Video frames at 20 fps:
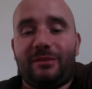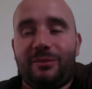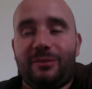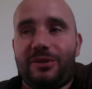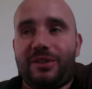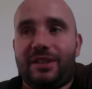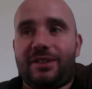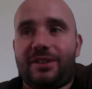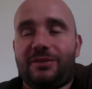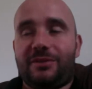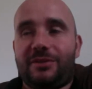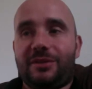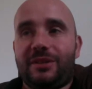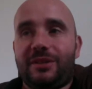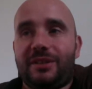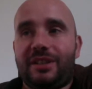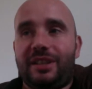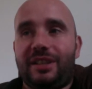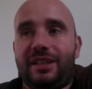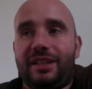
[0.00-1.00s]
music
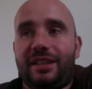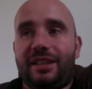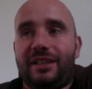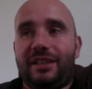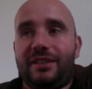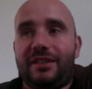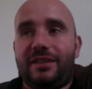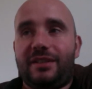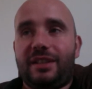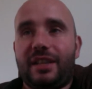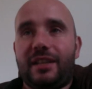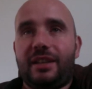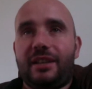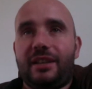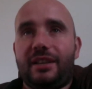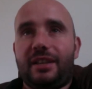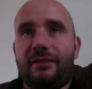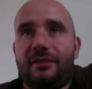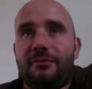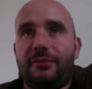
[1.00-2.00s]
school, and
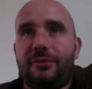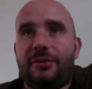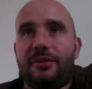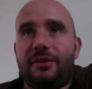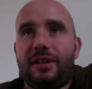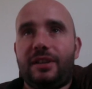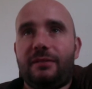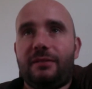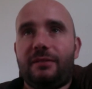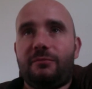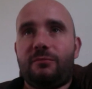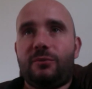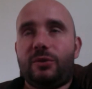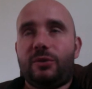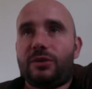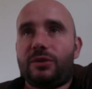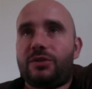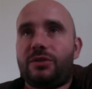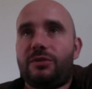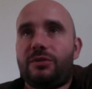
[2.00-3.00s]
they wouldn't
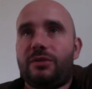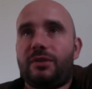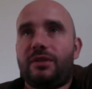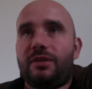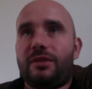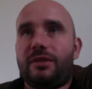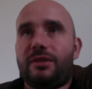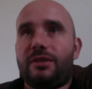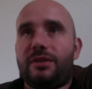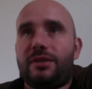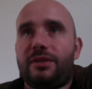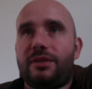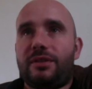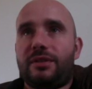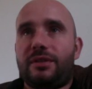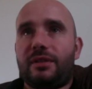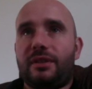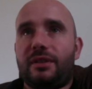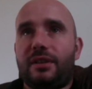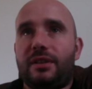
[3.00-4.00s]
enroll
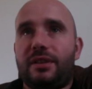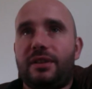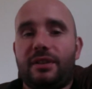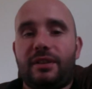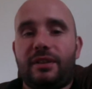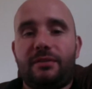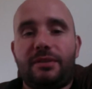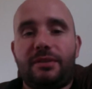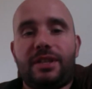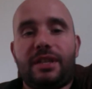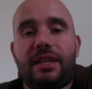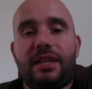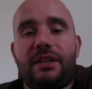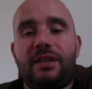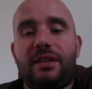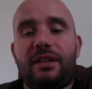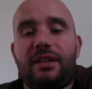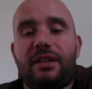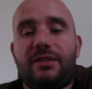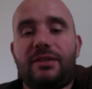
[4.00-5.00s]
students until they was
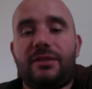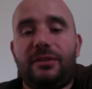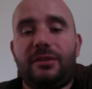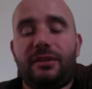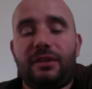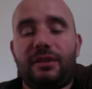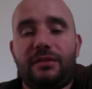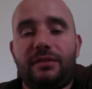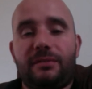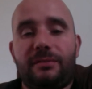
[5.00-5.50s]
8 years old.